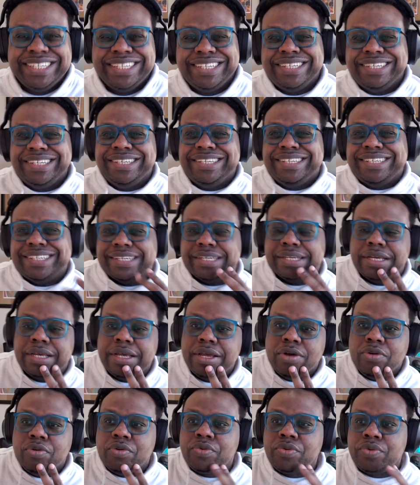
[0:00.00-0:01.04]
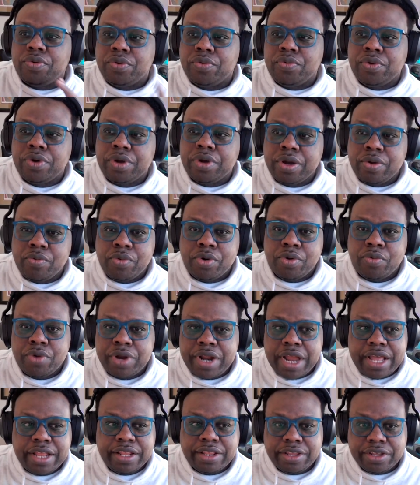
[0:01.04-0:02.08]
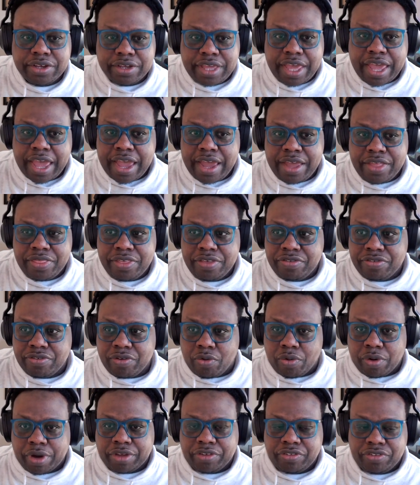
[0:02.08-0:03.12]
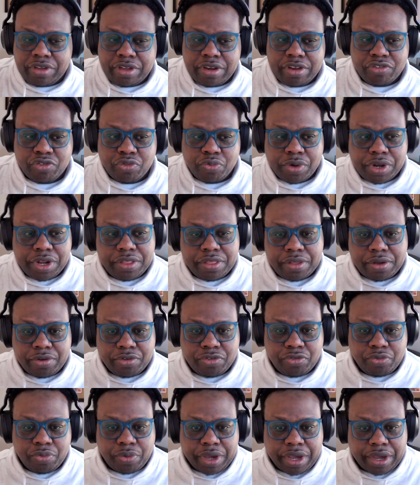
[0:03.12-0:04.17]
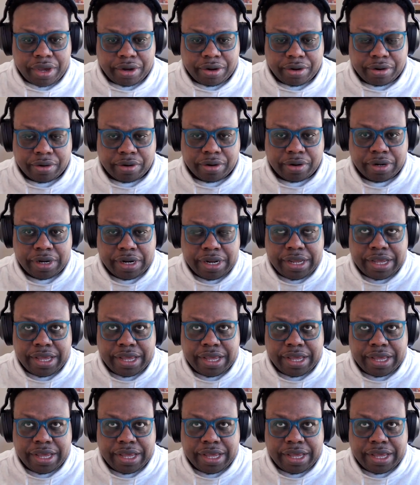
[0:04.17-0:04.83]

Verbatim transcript: Yeah. well, when I look at this question, it's one of those where